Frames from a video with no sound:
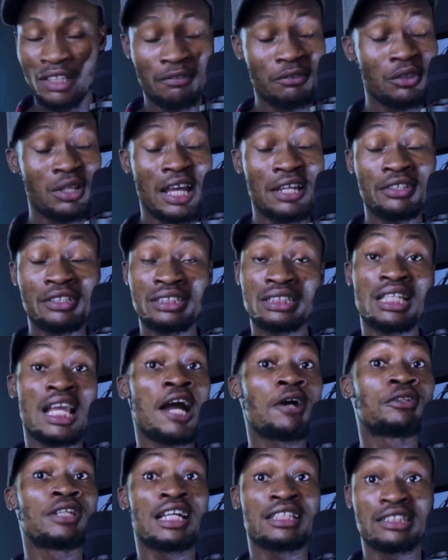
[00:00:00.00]
even though I don't see
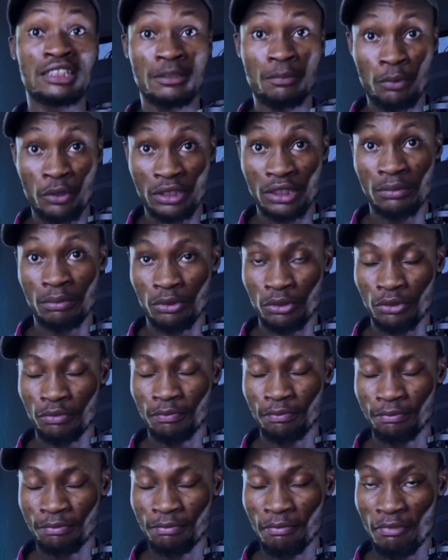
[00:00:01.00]
how that is possible,
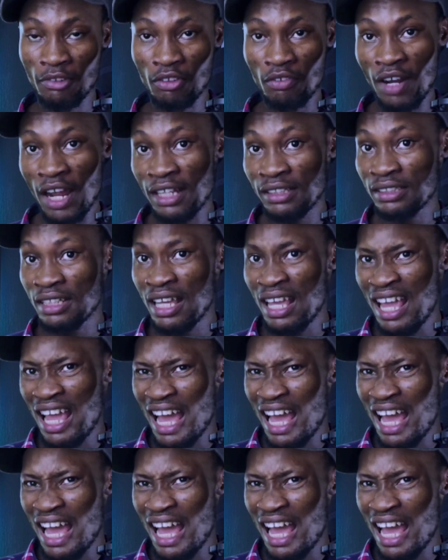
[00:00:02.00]
right?